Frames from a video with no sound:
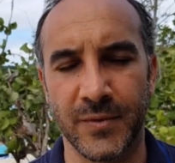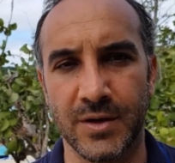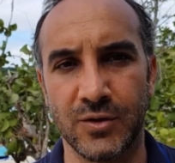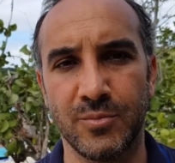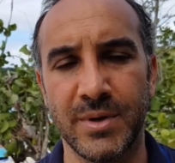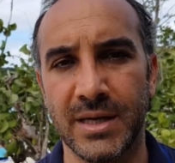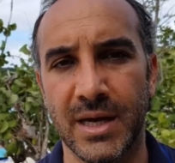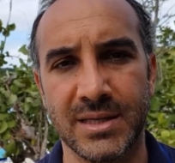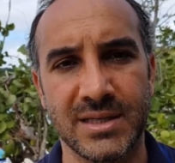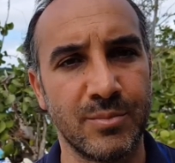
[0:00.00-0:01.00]
it could be
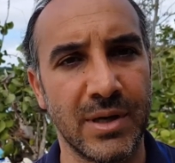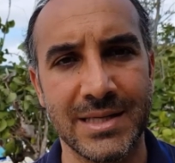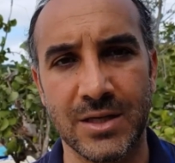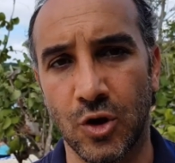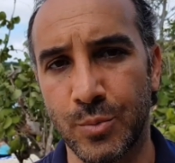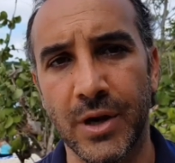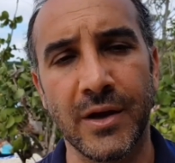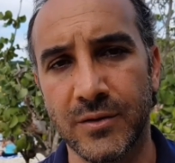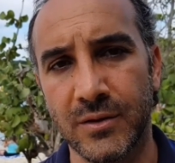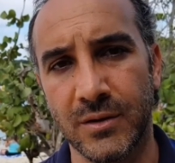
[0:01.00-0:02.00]
as simple as a
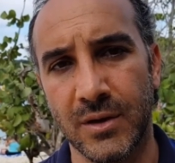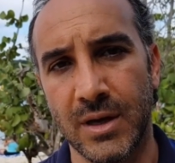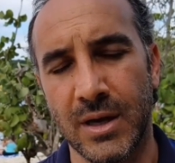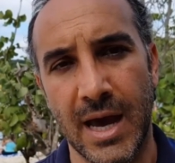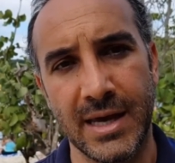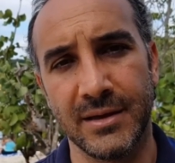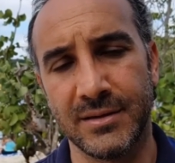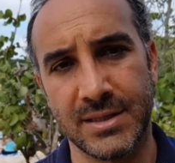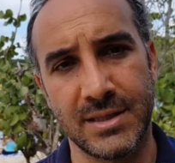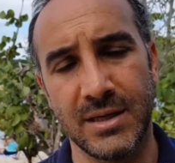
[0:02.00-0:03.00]
copywriter, I get
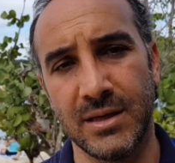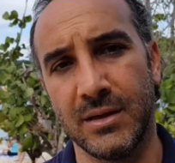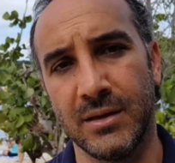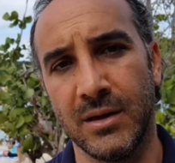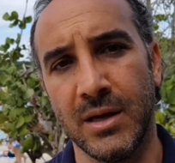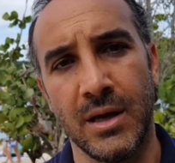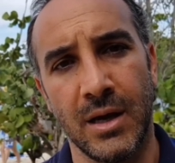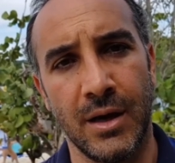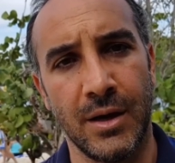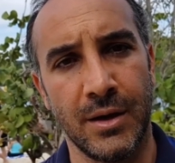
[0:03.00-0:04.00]
to see
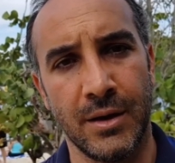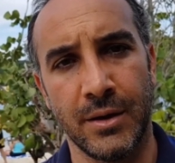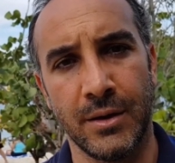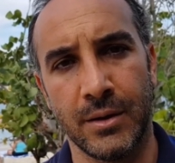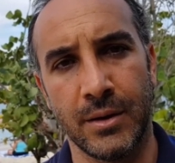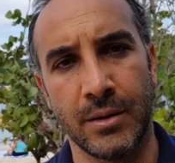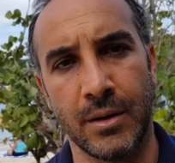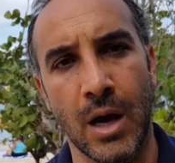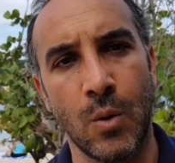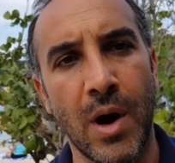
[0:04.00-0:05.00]

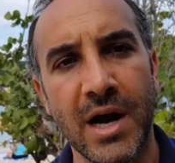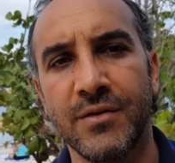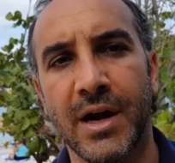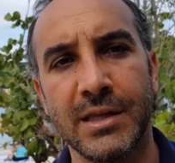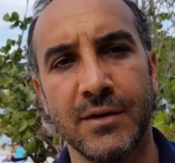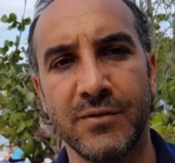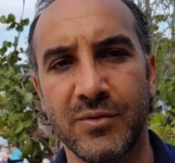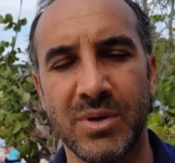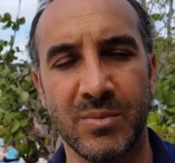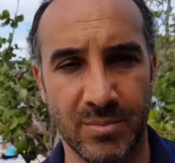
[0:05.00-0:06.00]
a wide variety of
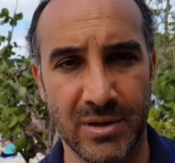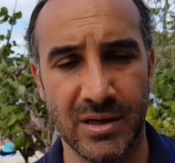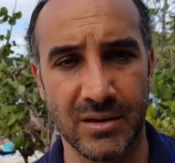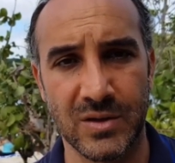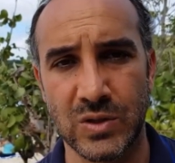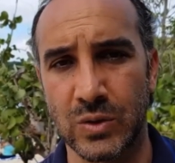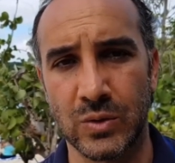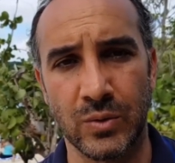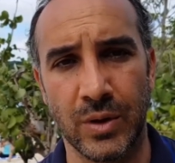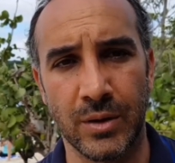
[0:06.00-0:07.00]
different people apply.
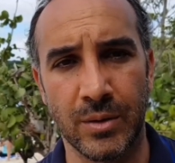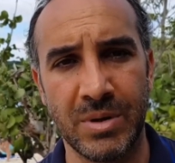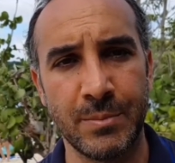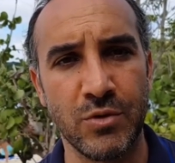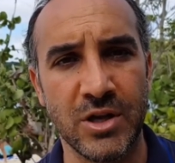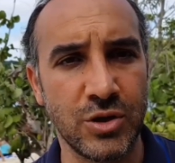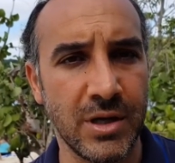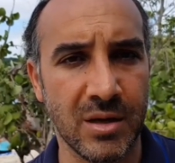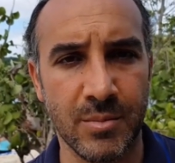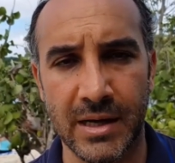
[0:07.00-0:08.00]
So people with
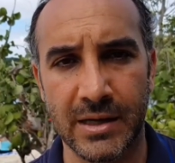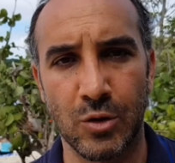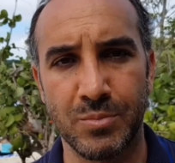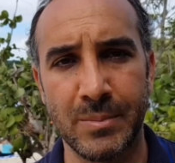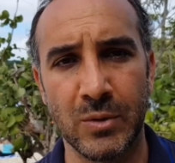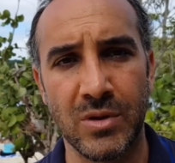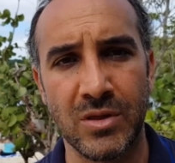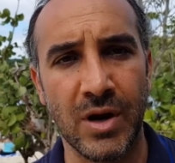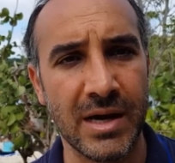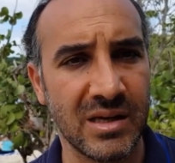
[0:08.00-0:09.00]
engineering background, people
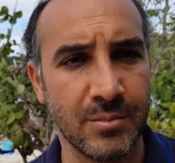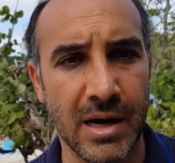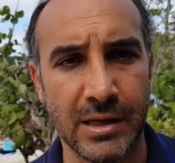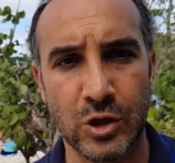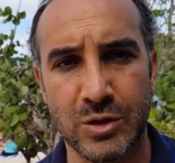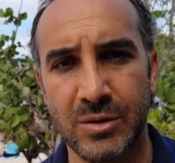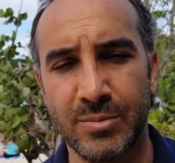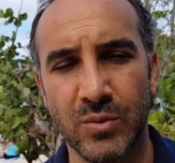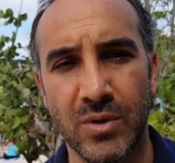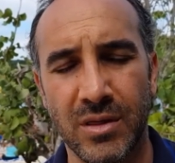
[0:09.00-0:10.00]
with writing backgrounds,
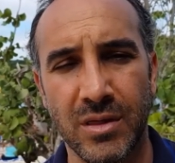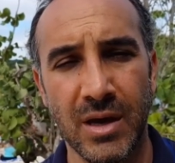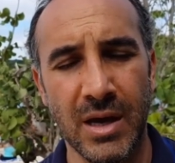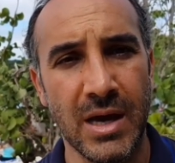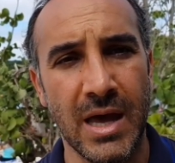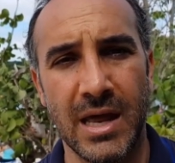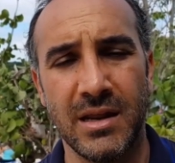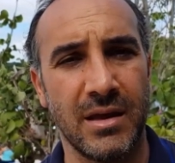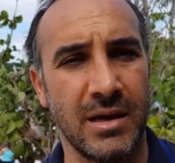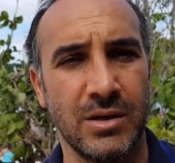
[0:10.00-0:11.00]
people with
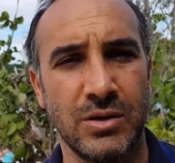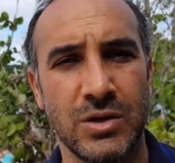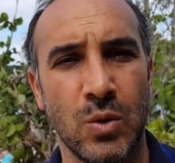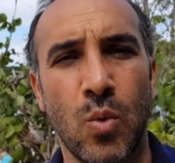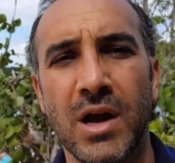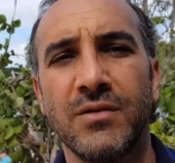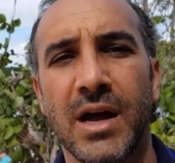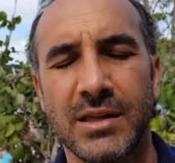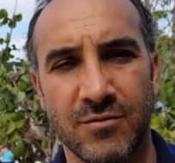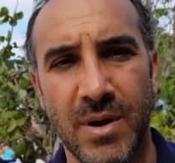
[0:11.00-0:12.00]
any, just a wide
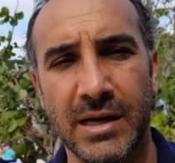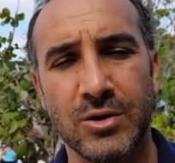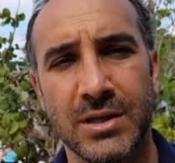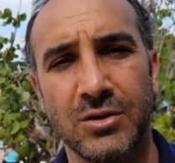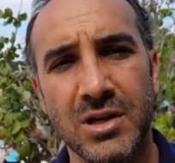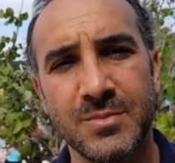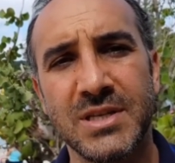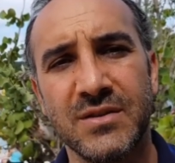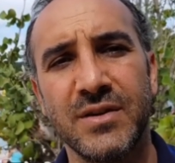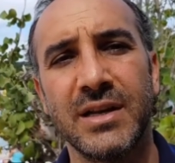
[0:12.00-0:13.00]
variety of backgrounds that are not
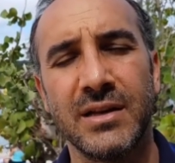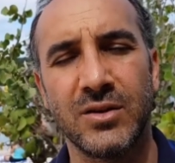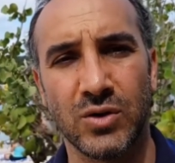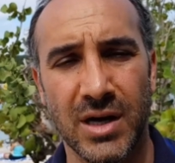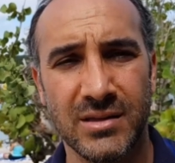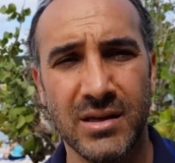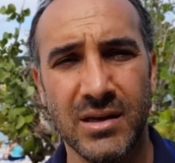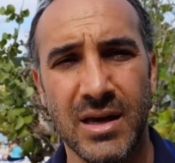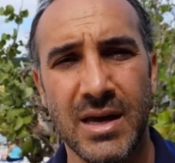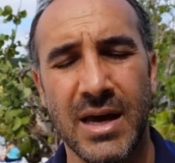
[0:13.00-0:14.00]
specifically to writing.
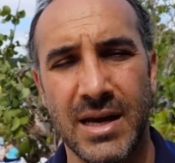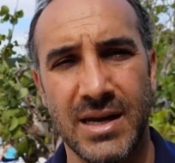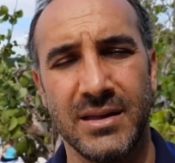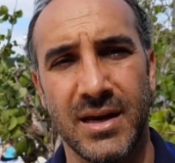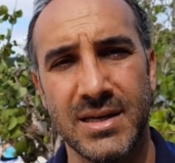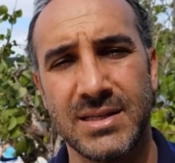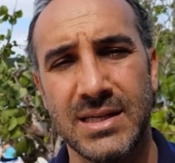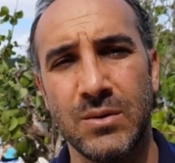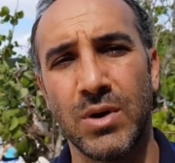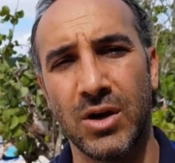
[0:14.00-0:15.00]
And yet I
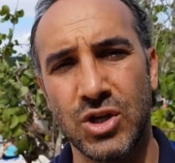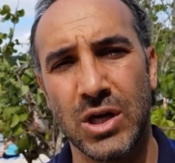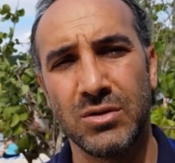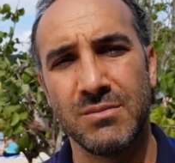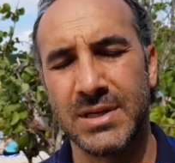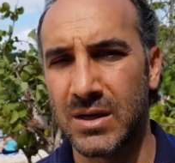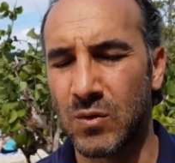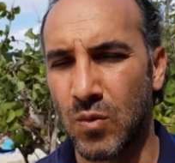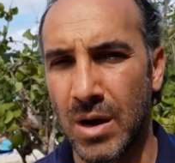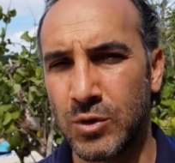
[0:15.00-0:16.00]
see when I reach out to them saying,
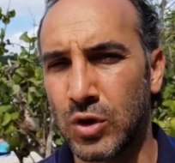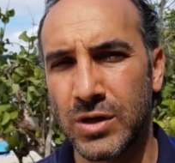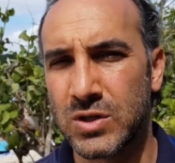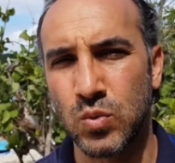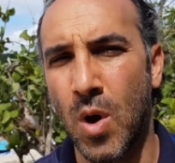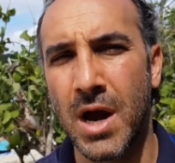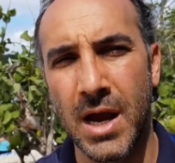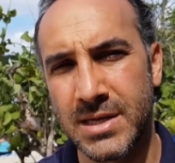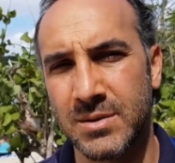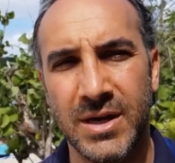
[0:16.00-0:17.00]
I'm curious why
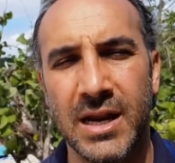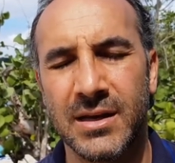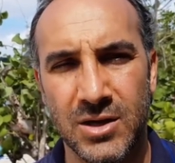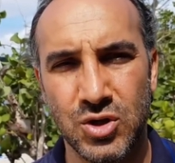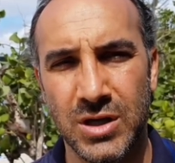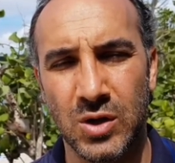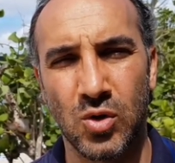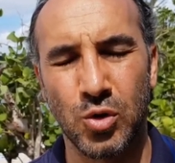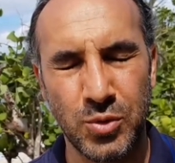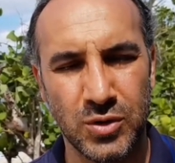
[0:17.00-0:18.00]
as a mechanical engineer
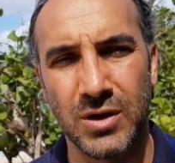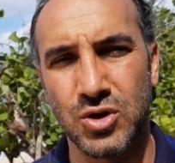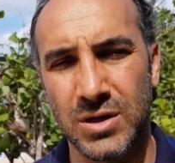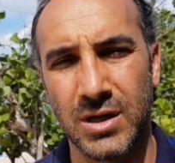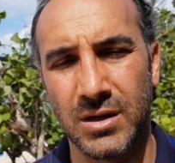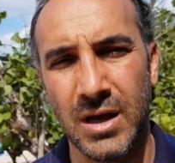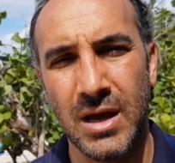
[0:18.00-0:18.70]
or computer engineer,